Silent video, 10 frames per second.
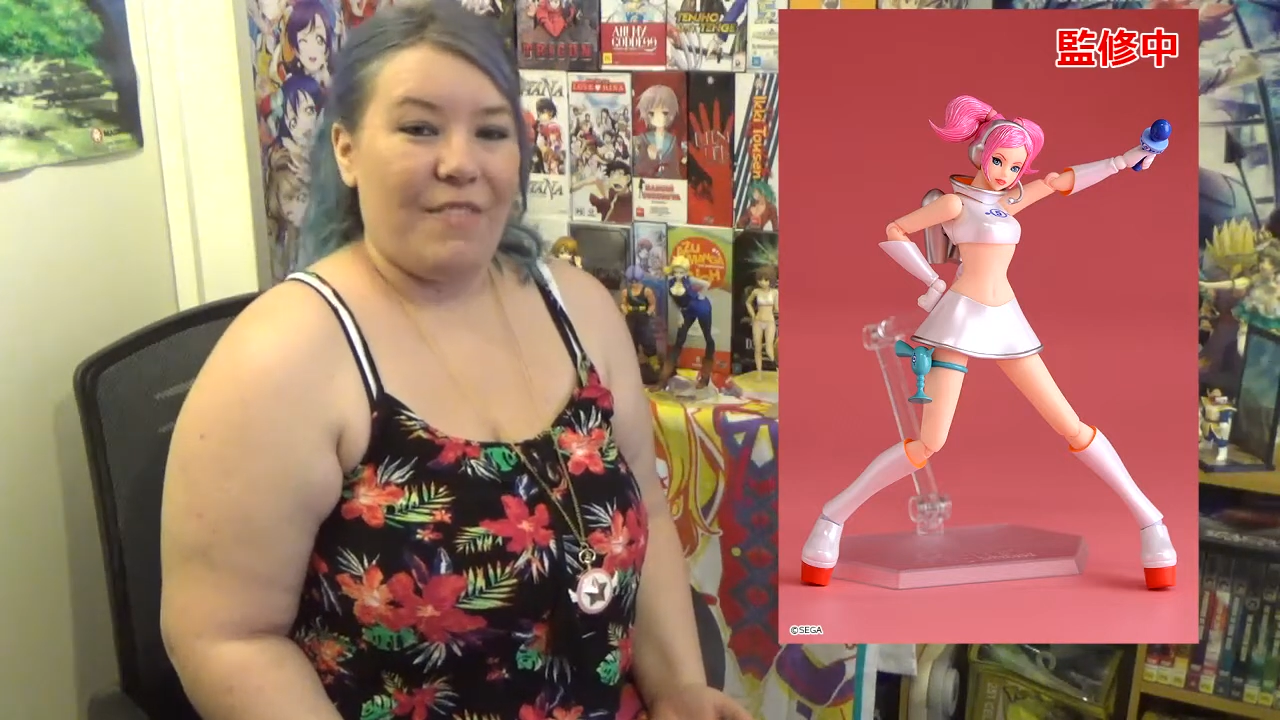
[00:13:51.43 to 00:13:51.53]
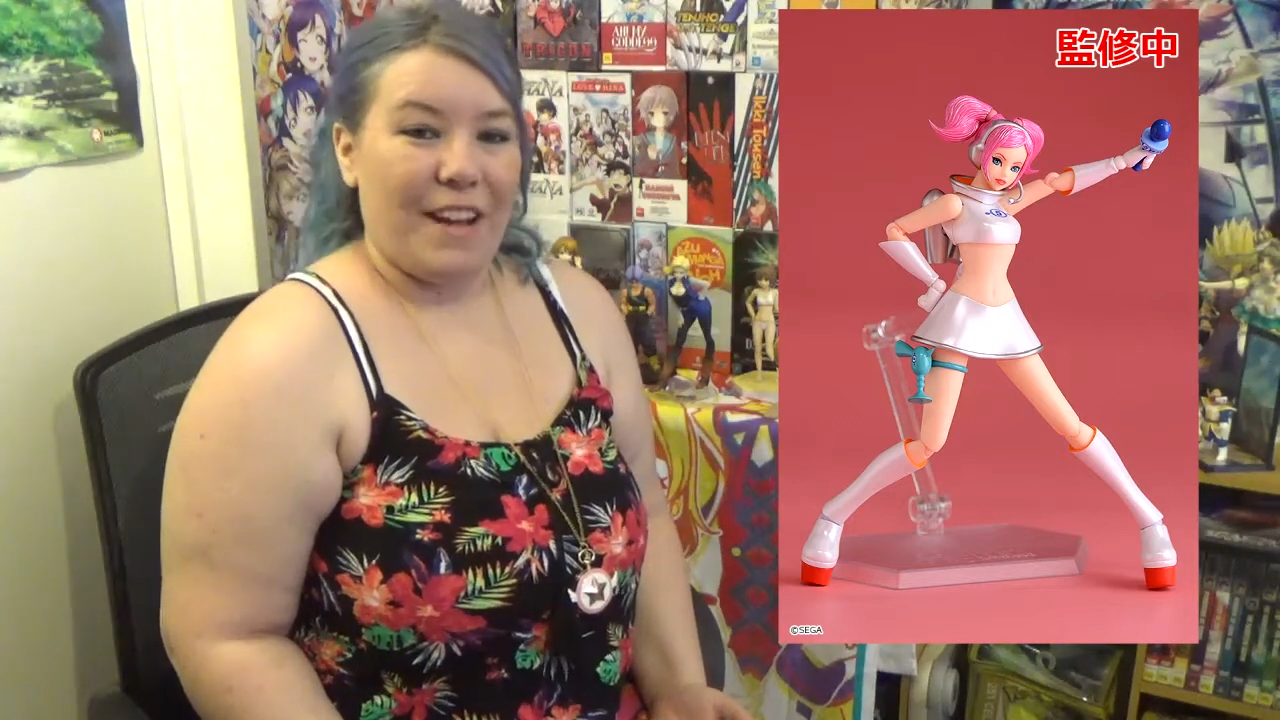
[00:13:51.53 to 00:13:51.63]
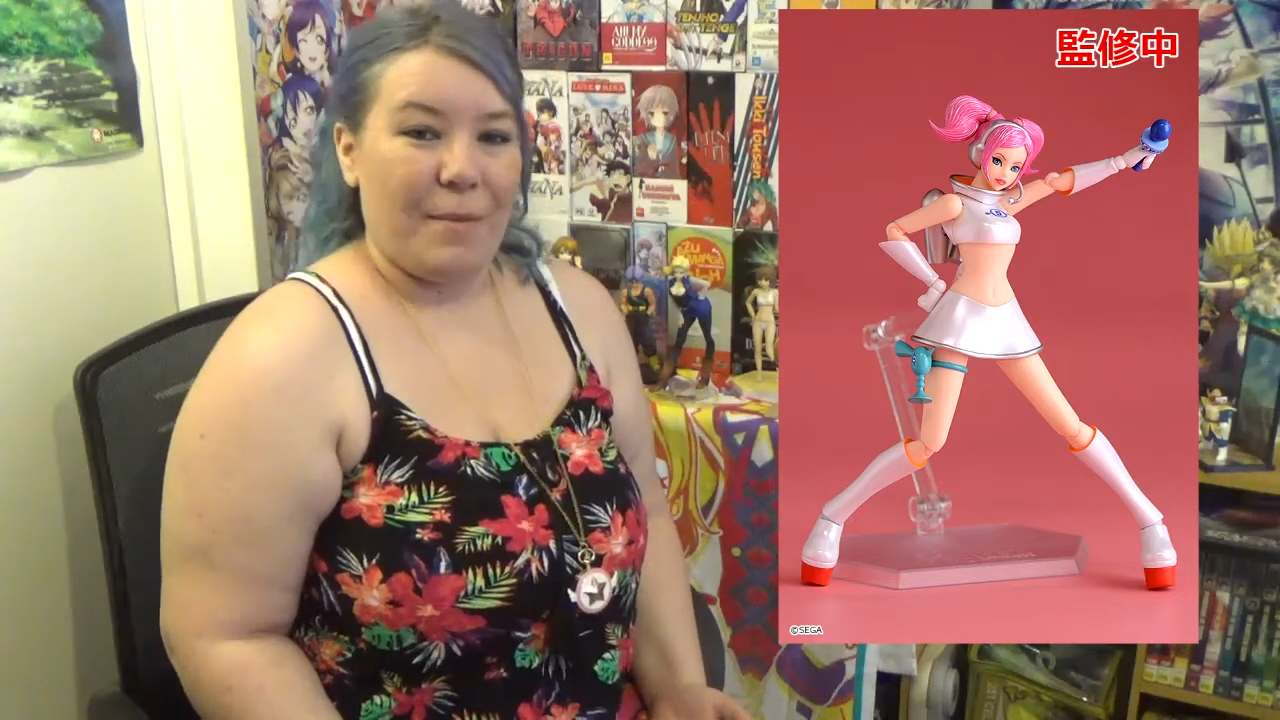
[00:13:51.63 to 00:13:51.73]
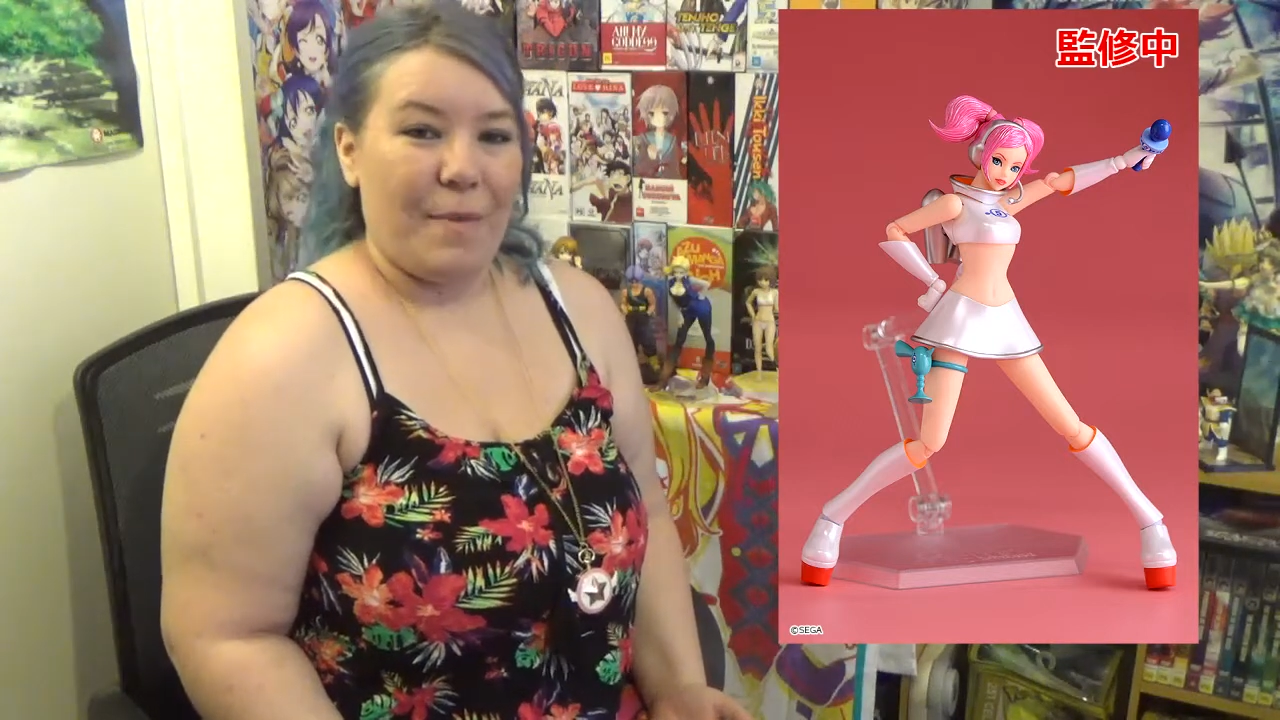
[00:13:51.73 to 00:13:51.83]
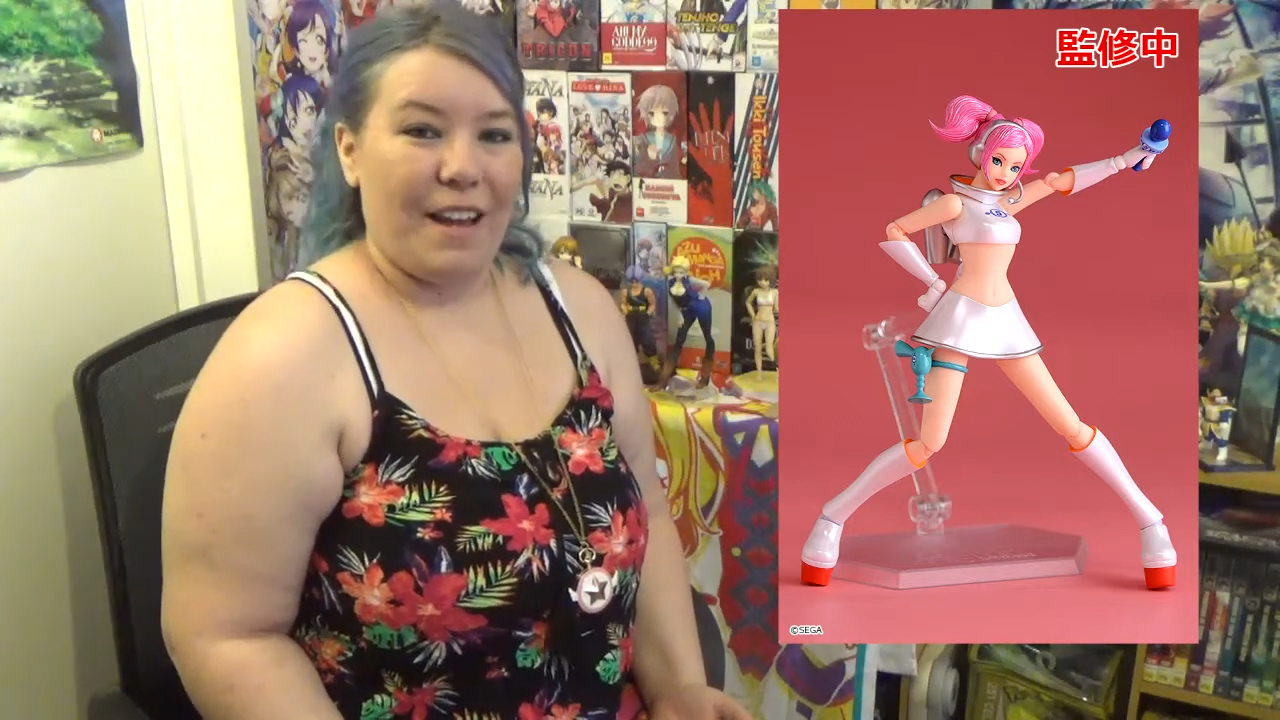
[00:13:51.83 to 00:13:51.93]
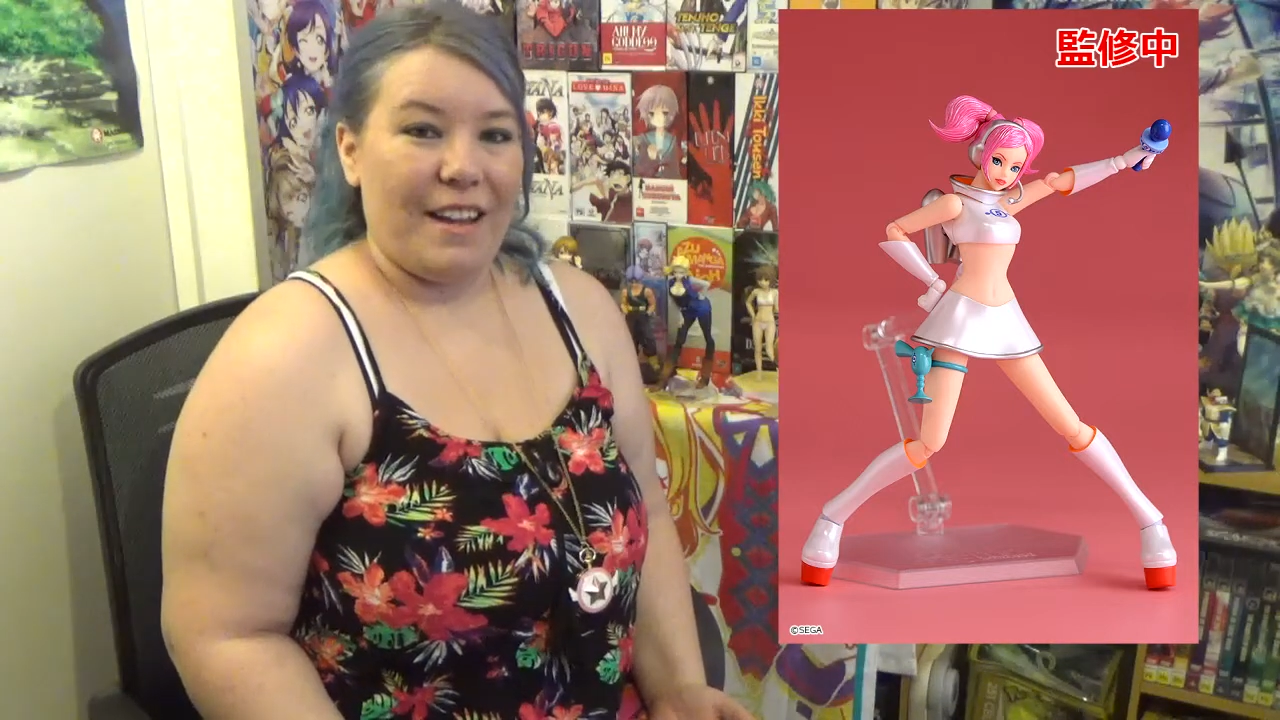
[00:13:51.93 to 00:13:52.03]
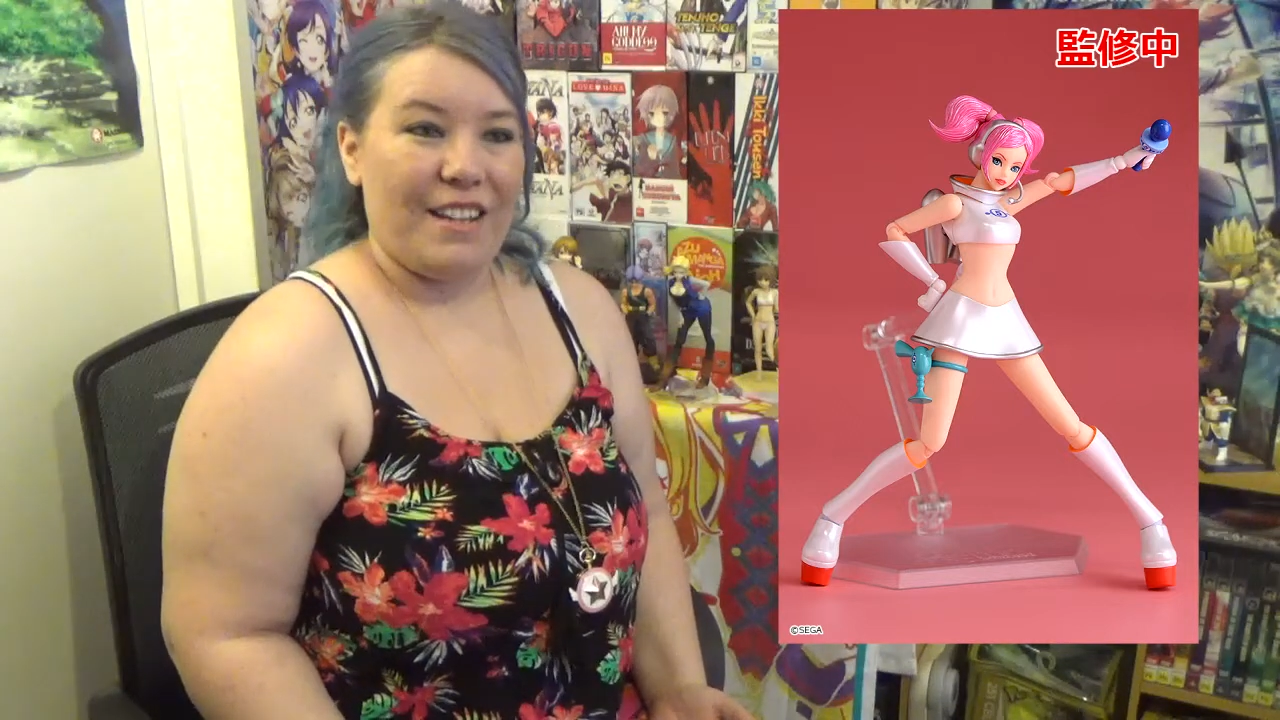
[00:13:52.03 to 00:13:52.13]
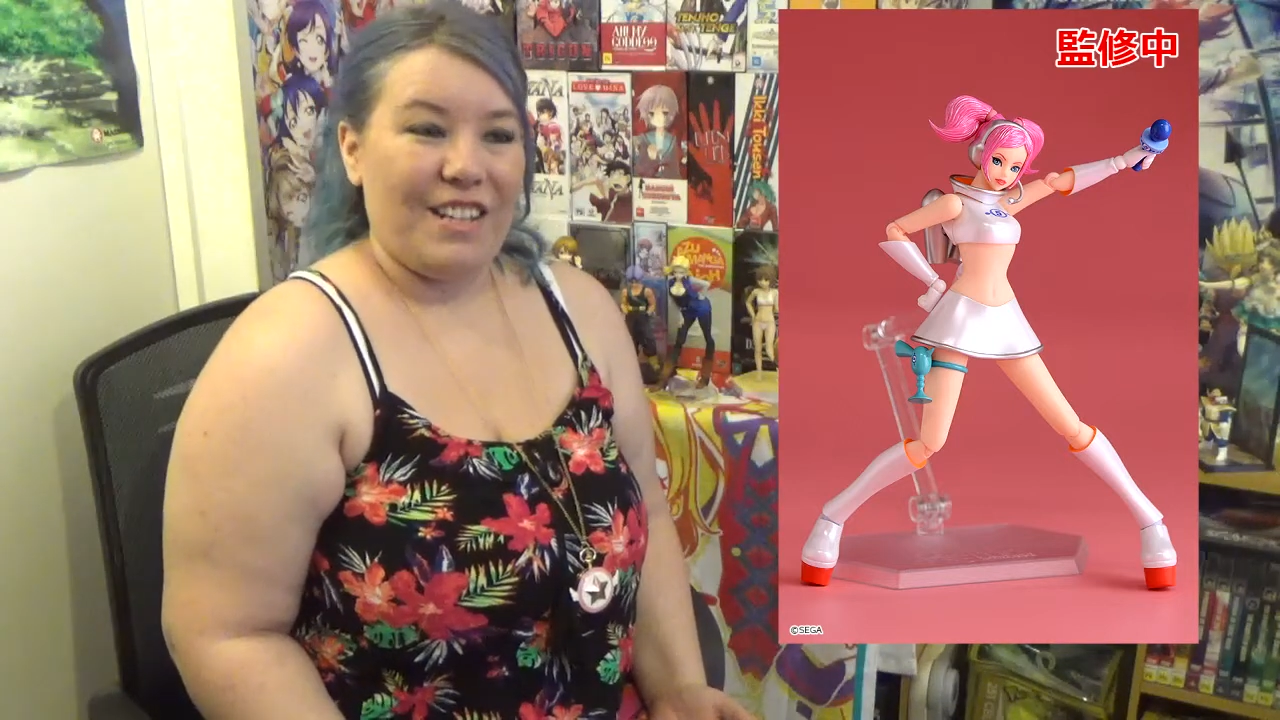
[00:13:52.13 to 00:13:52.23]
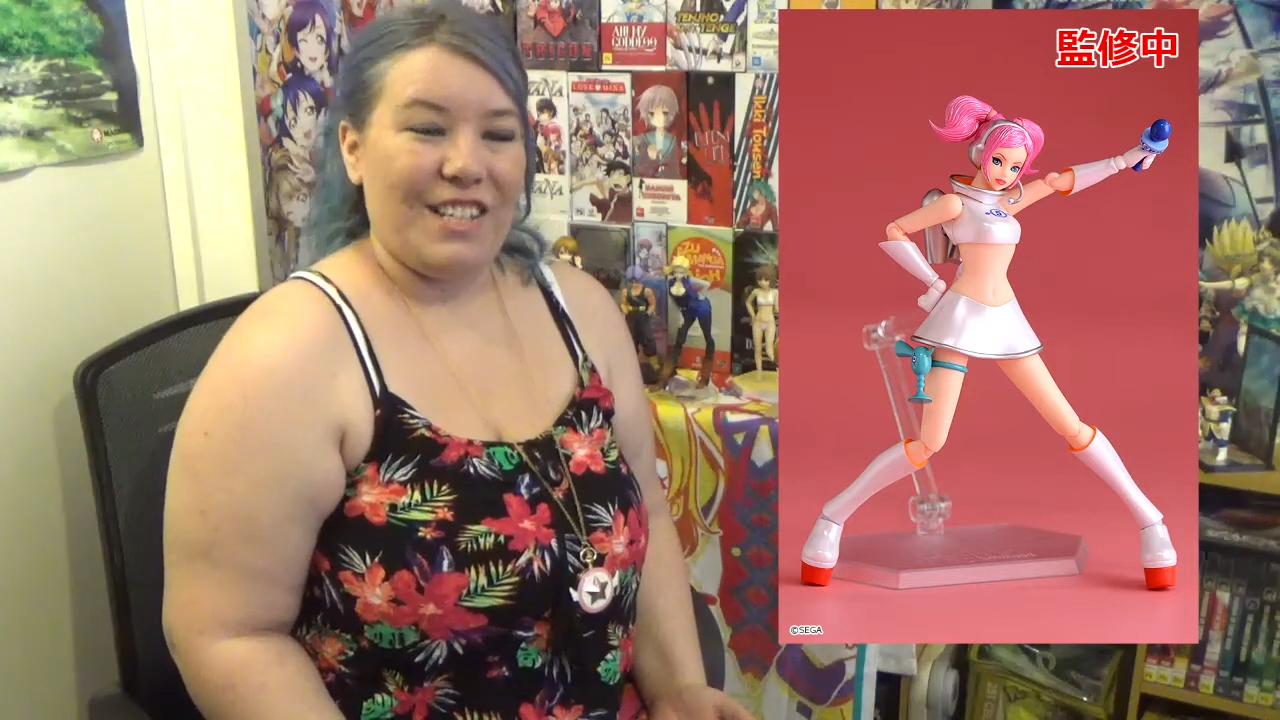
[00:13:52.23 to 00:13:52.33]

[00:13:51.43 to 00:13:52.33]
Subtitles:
Figma.